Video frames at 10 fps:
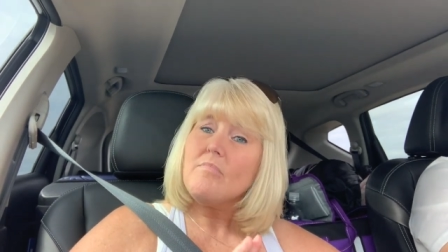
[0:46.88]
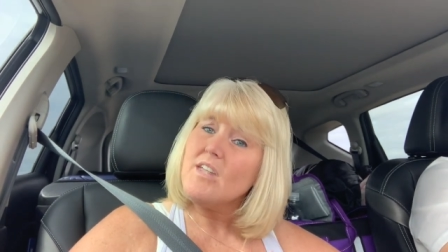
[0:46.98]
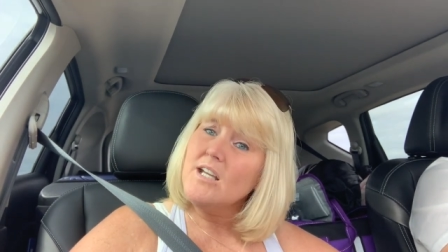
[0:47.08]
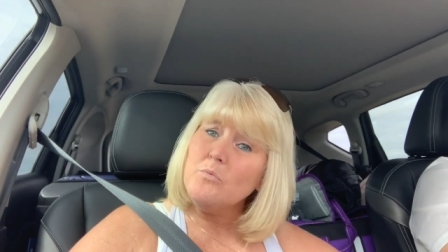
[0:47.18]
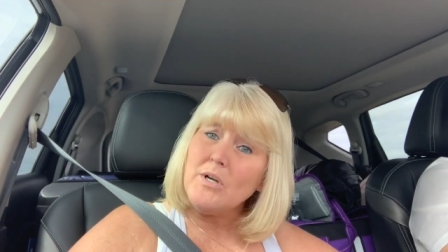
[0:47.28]

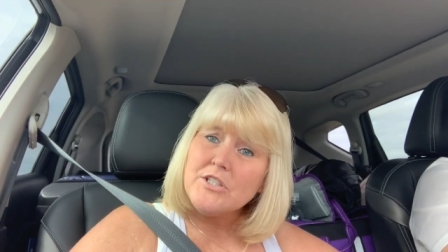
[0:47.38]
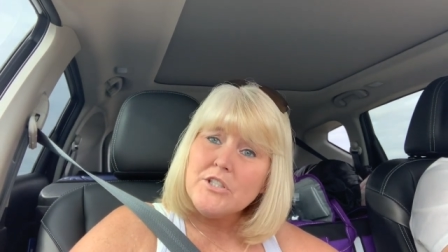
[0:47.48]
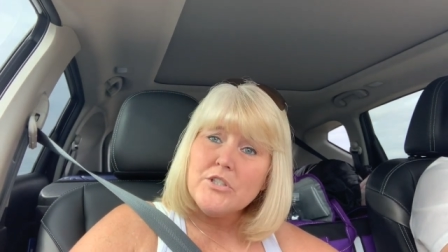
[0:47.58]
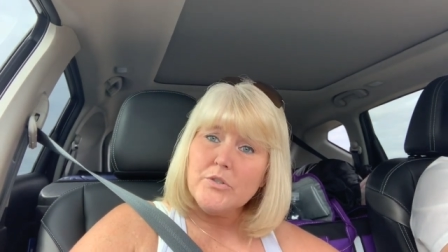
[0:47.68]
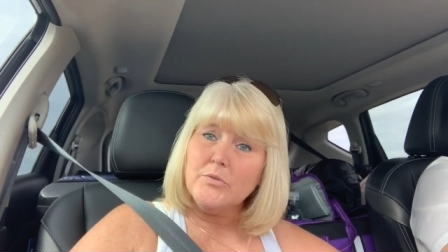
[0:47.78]
and what to
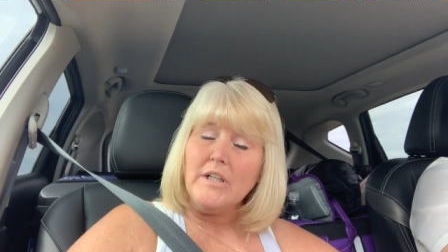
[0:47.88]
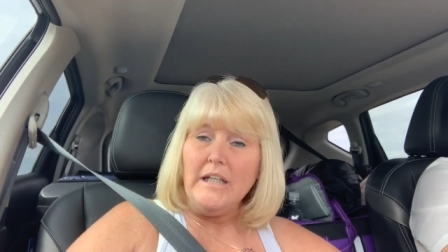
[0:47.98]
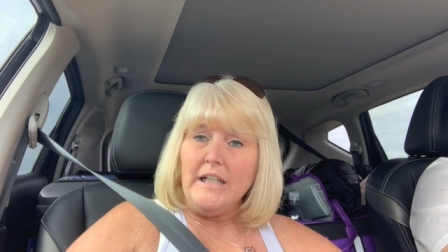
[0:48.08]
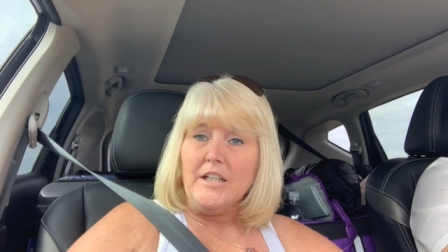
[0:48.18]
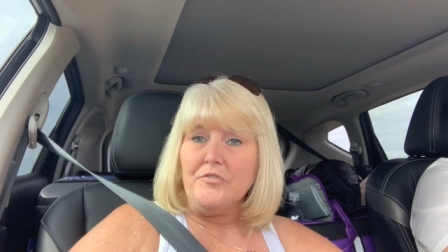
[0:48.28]
do
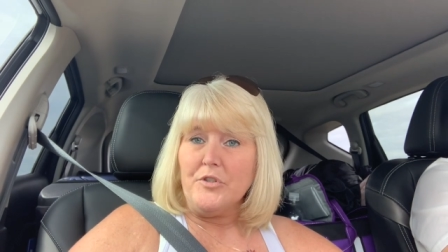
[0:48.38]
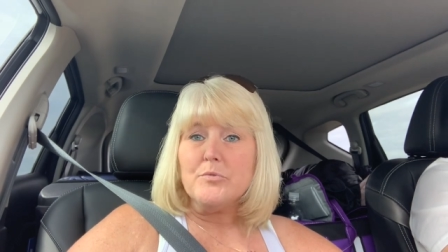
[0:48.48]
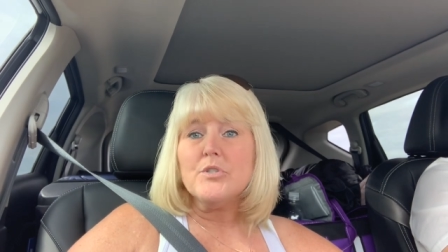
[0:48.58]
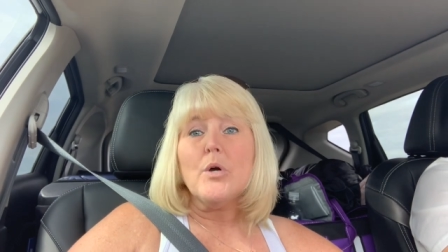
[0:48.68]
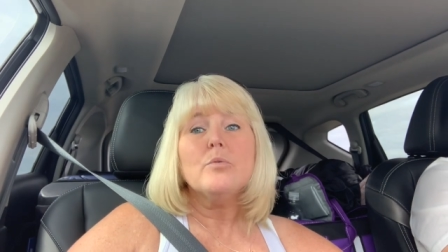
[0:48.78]
if you
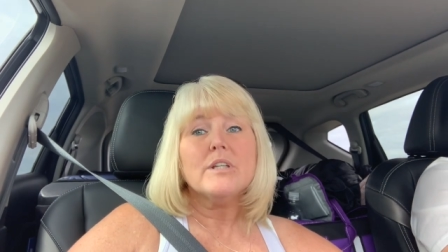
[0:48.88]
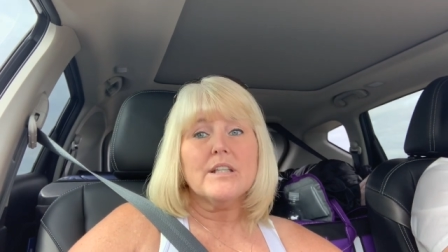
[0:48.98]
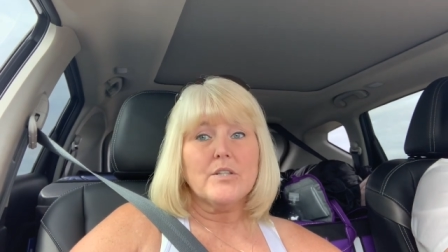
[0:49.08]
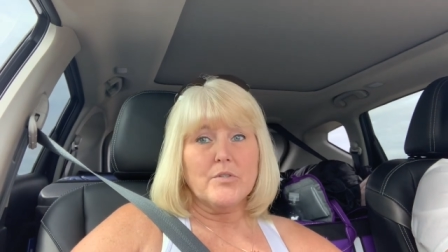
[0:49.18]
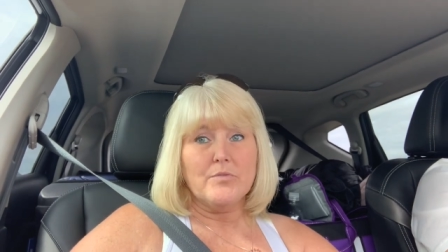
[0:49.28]
don't
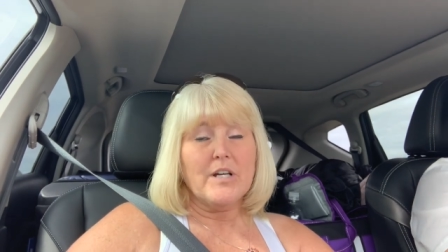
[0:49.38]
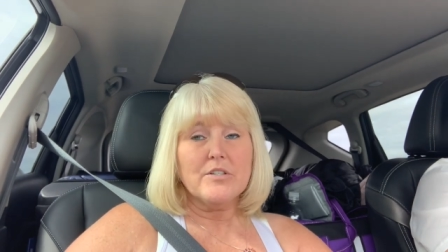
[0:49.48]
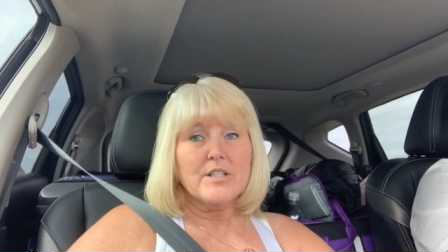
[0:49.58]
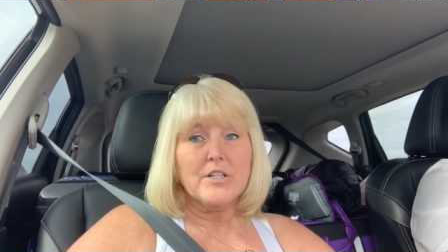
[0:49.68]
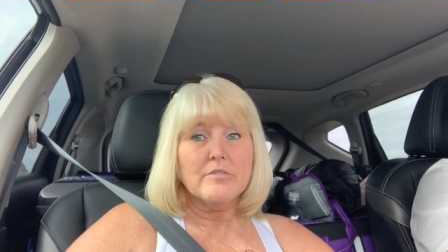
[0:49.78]
get those
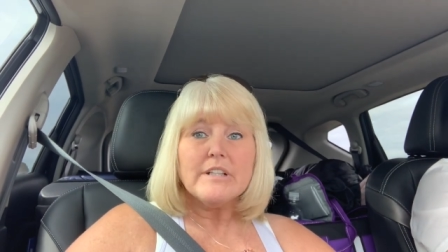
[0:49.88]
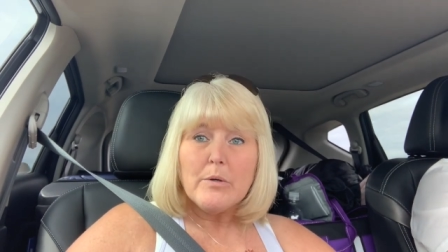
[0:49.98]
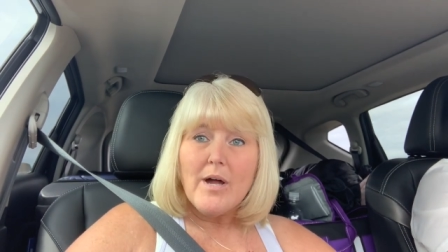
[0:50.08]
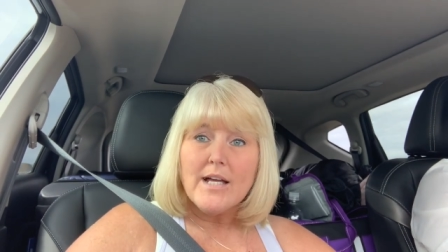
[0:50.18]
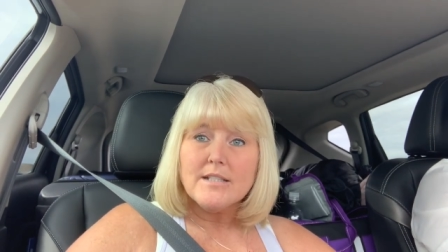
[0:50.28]
records that you
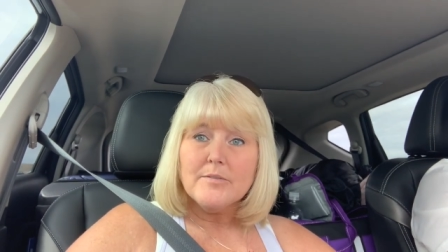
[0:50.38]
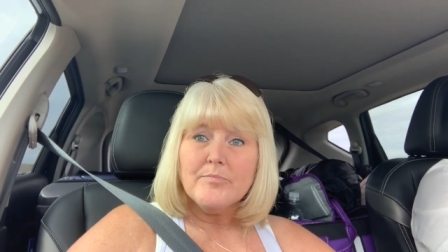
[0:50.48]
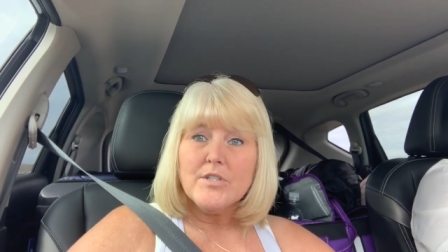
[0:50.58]
request.